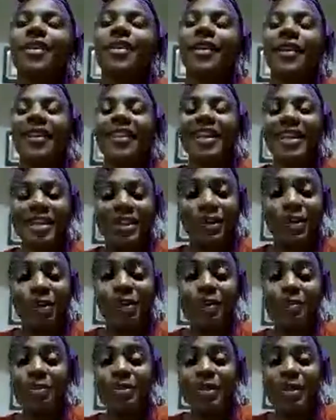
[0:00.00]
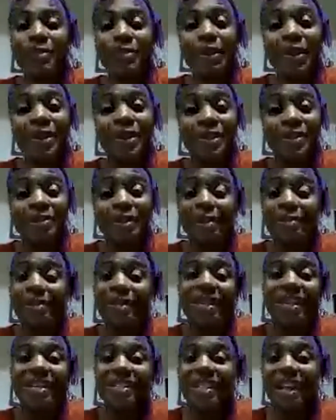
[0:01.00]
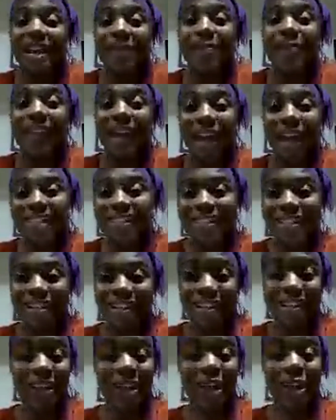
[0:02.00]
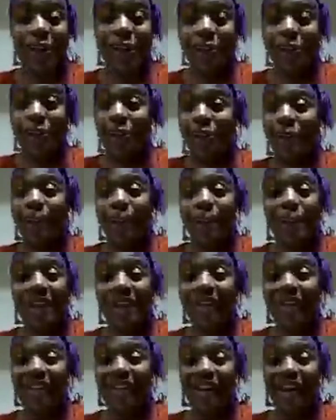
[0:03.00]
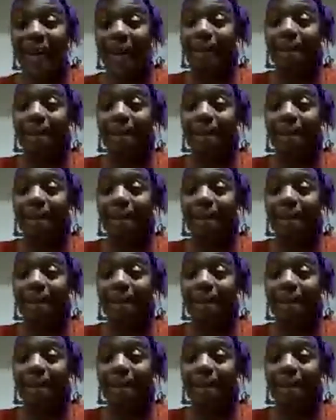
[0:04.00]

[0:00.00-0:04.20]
that's a horrible comparison, but I'm gonna say it's like plastic. You can bend it and